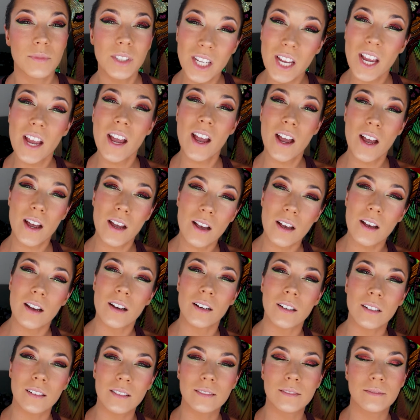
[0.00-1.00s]
Yeah,
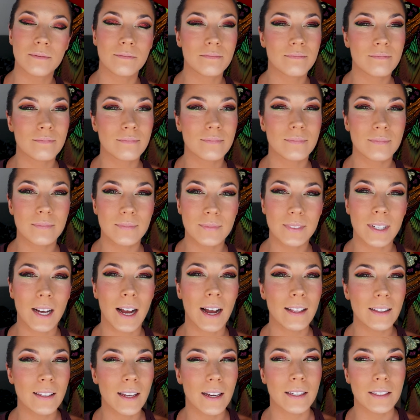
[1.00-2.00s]

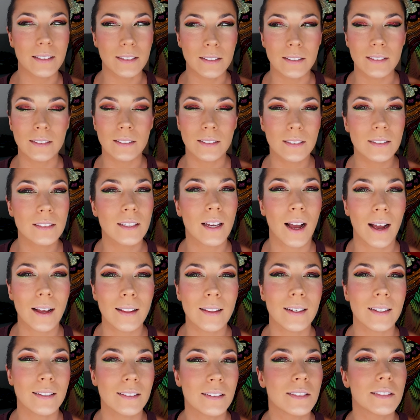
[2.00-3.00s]
I like this. I
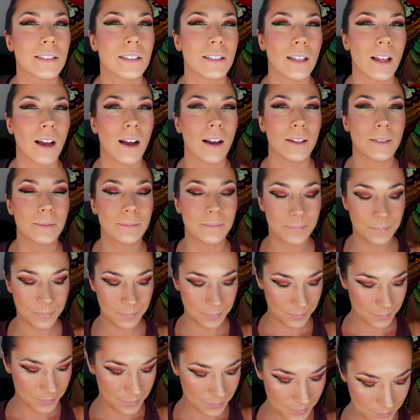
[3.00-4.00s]
like this a lot.
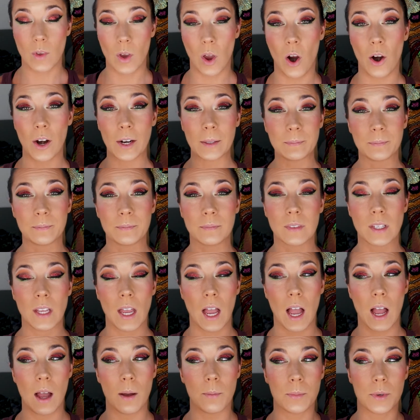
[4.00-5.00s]
All right,
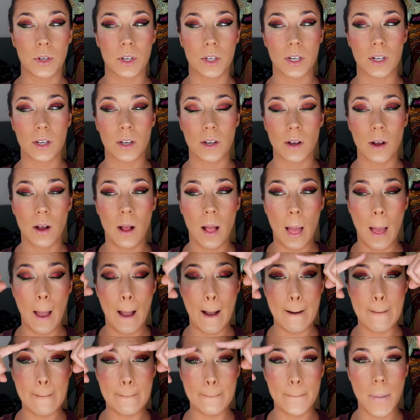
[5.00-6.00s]
I'm gonna
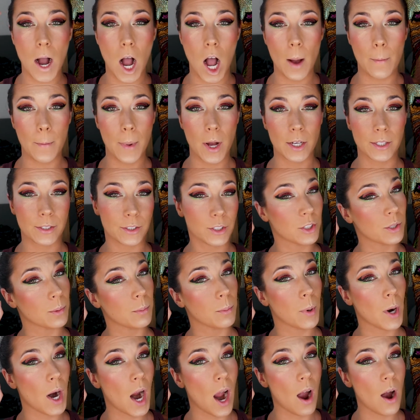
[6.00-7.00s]
pop on some
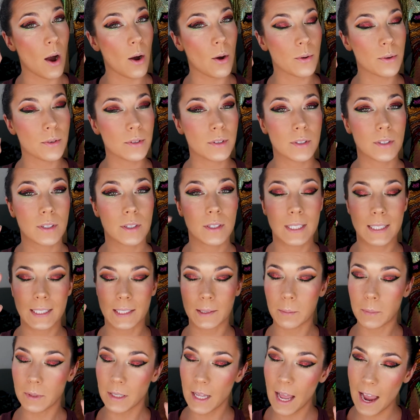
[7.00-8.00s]
brows,
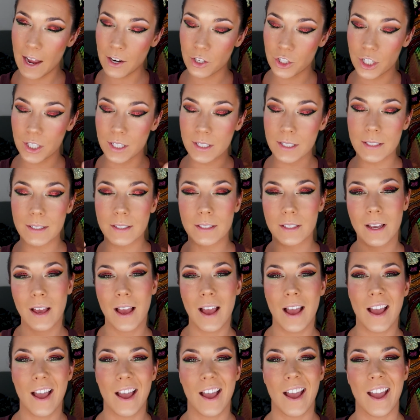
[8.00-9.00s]
some lashes,
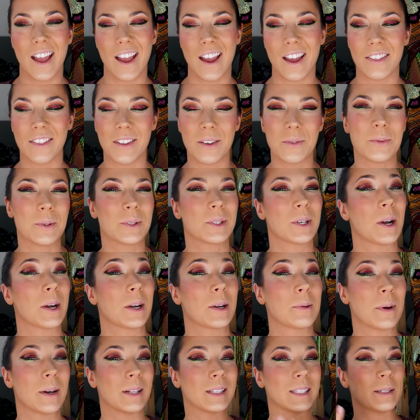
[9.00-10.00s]
and then we'll talk
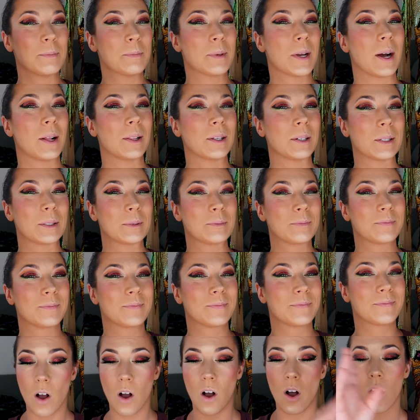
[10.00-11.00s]
about lip color.
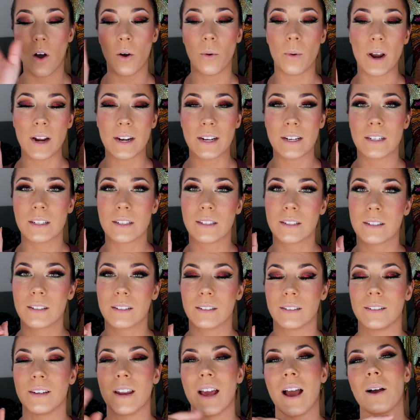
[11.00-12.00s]
Alrighty,
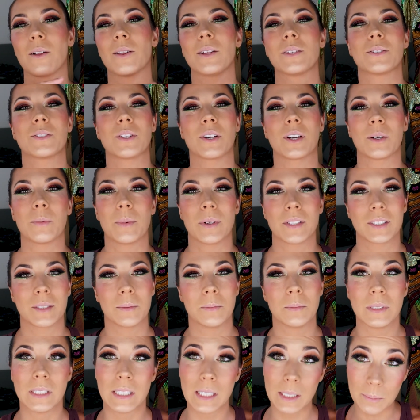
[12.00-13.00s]
now let's talk about
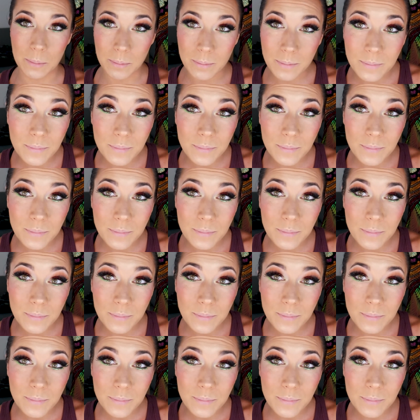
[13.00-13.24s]
some lip.